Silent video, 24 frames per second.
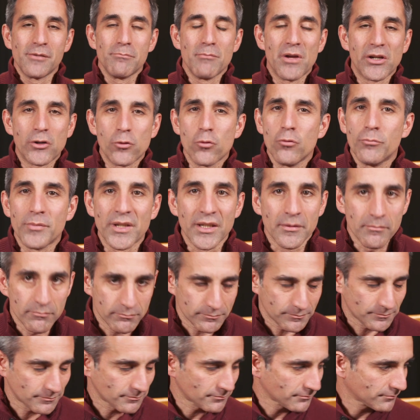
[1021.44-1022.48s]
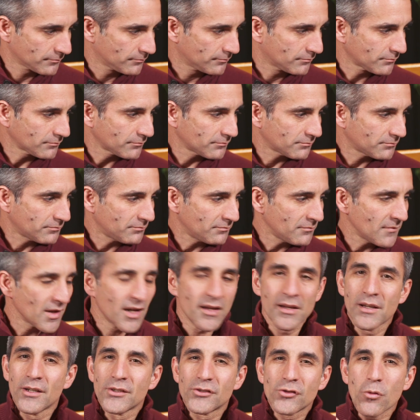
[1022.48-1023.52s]
Megumi.
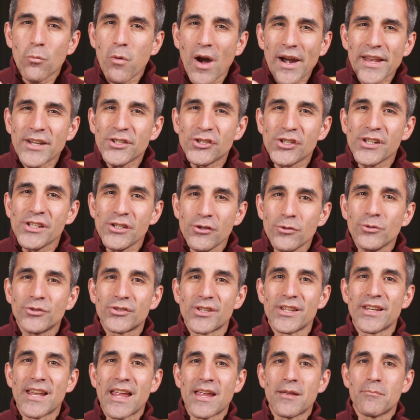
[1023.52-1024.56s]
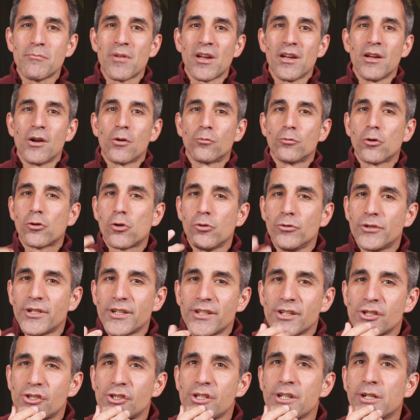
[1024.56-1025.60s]
So why does she use the name
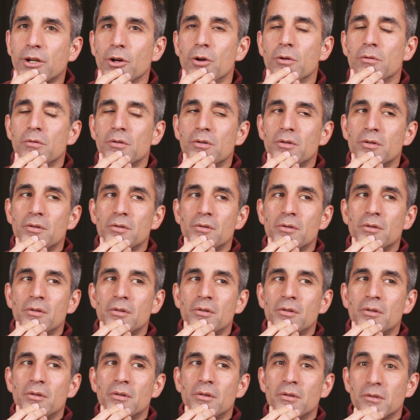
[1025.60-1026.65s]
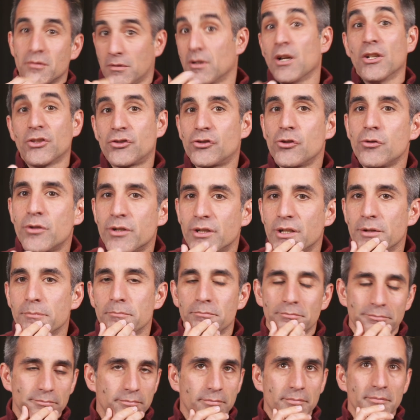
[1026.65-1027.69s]
Rokudenashiko? A pseudonym.
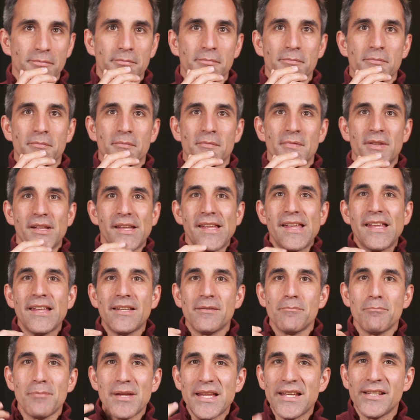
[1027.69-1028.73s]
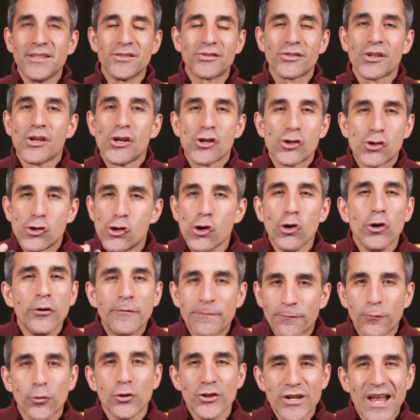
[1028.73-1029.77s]
It means good
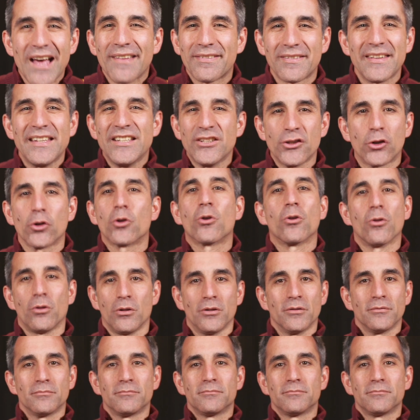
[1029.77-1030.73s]
for nothing girl.